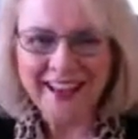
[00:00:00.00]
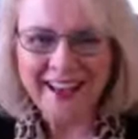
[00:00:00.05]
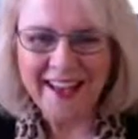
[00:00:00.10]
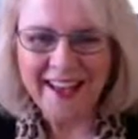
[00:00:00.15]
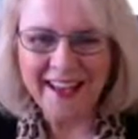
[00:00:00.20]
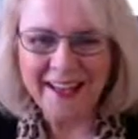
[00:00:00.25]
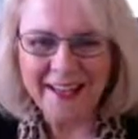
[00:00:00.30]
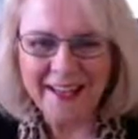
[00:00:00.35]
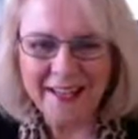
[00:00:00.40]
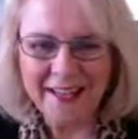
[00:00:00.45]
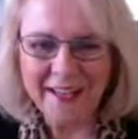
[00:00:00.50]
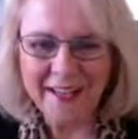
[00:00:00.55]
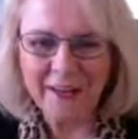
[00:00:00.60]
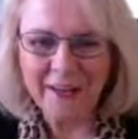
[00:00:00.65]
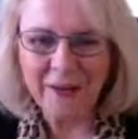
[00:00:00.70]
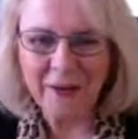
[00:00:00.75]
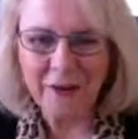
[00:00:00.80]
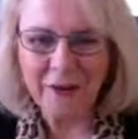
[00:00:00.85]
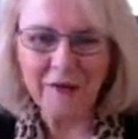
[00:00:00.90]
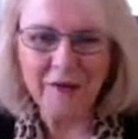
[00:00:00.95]

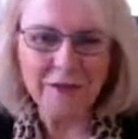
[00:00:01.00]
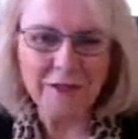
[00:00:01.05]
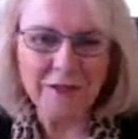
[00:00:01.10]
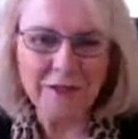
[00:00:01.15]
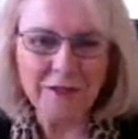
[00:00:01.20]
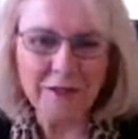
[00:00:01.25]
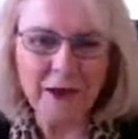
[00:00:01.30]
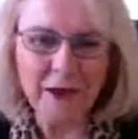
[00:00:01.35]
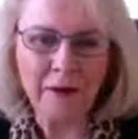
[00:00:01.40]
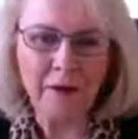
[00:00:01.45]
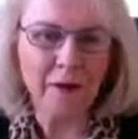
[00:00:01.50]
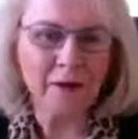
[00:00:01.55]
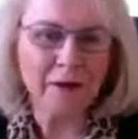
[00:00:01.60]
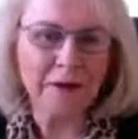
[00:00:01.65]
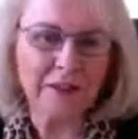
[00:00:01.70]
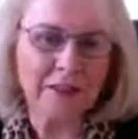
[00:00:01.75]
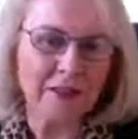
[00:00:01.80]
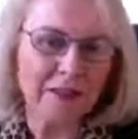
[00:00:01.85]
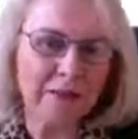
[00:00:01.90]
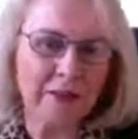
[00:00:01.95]
and obvious power
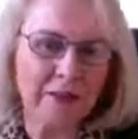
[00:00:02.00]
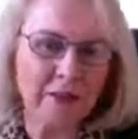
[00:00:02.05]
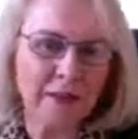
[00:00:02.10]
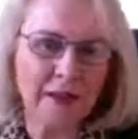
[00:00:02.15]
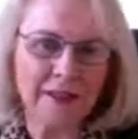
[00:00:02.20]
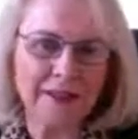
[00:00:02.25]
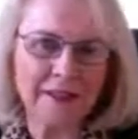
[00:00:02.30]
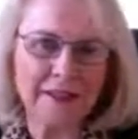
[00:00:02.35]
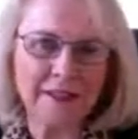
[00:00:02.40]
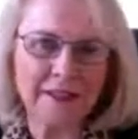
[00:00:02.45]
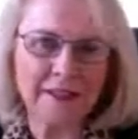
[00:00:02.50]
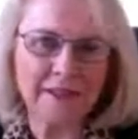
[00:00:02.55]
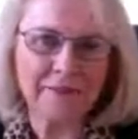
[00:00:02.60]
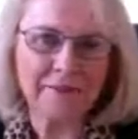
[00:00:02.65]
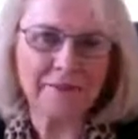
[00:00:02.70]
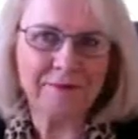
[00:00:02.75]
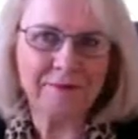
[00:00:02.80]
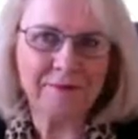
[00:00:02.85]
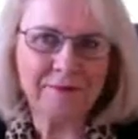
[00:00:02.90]
in some capacity.